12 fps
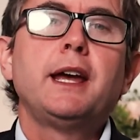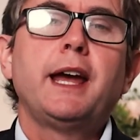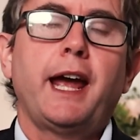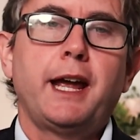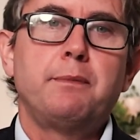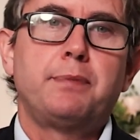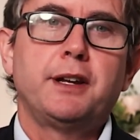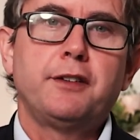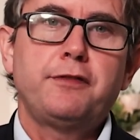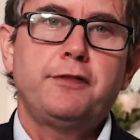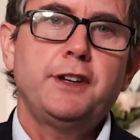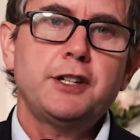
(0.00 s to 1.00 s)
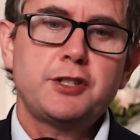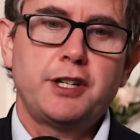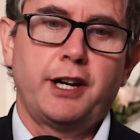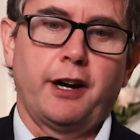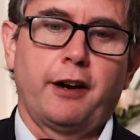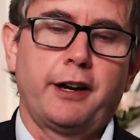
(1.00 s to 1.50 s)
a
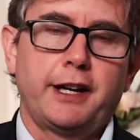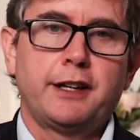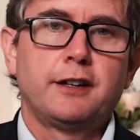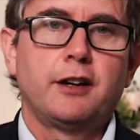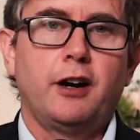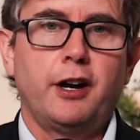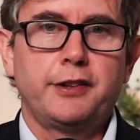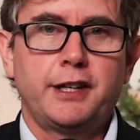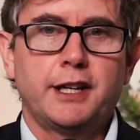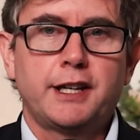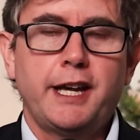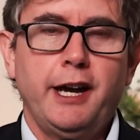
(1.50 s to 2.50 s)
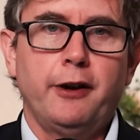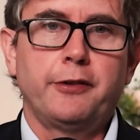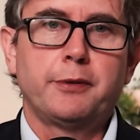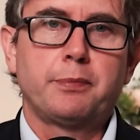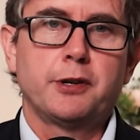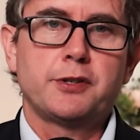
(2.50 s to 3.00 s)
beneficiary on the account,
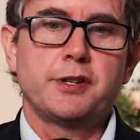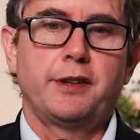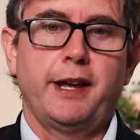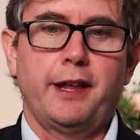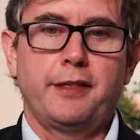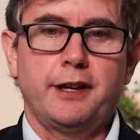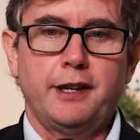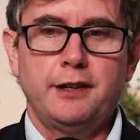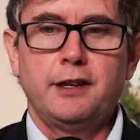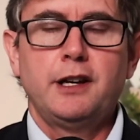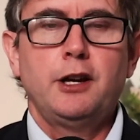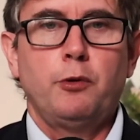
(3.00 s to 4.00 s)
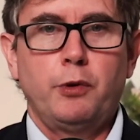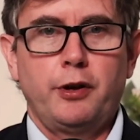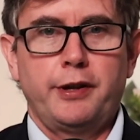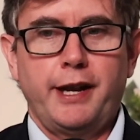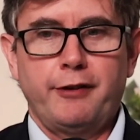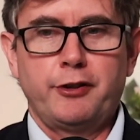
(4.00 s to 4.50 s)
the person that then will
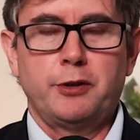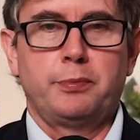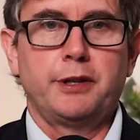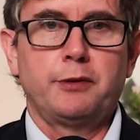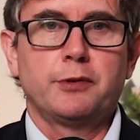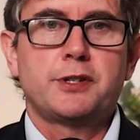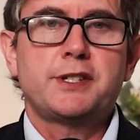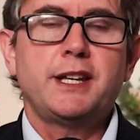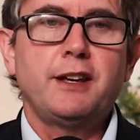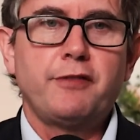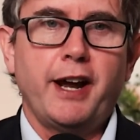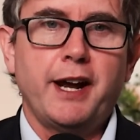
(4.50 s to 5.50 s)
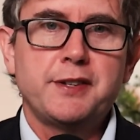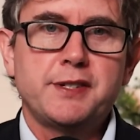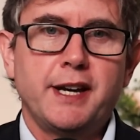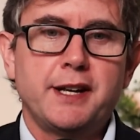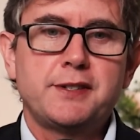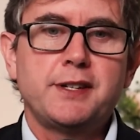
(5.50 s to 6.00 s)
inevitably receive
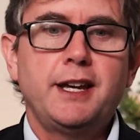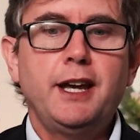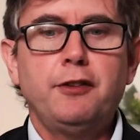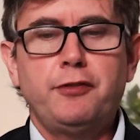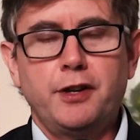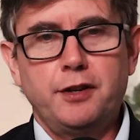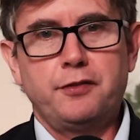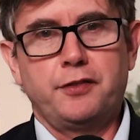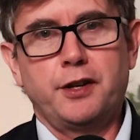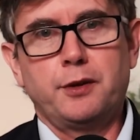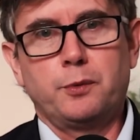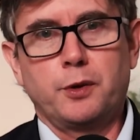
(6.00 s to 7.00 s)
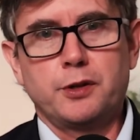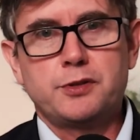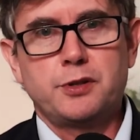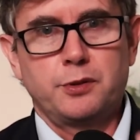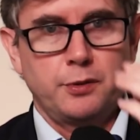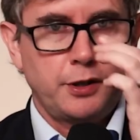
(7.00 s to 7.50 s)
assets if an event were
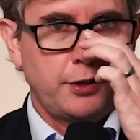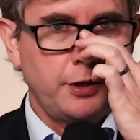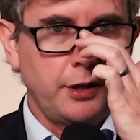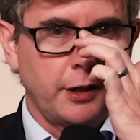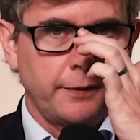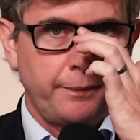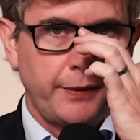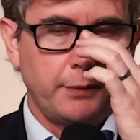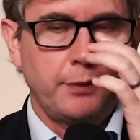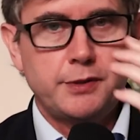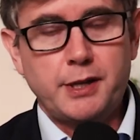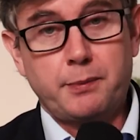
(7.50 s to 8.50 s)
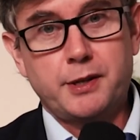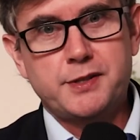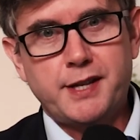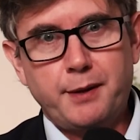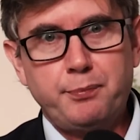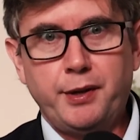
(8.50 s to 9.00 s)
to occur. And when we talk about
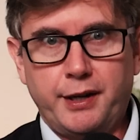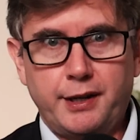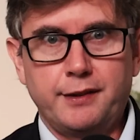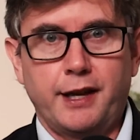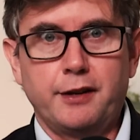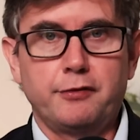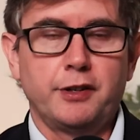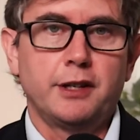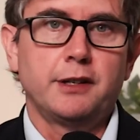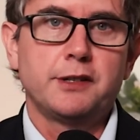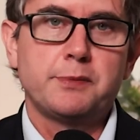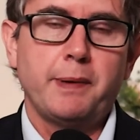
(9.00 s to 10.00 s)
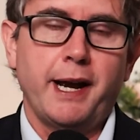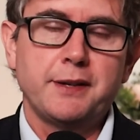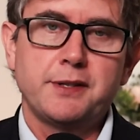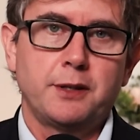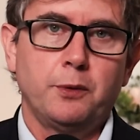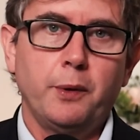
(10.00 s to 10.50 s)
estate planning, that event is
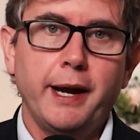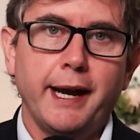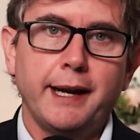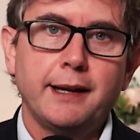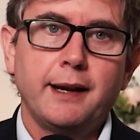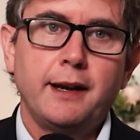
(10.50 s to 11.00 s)
passing away.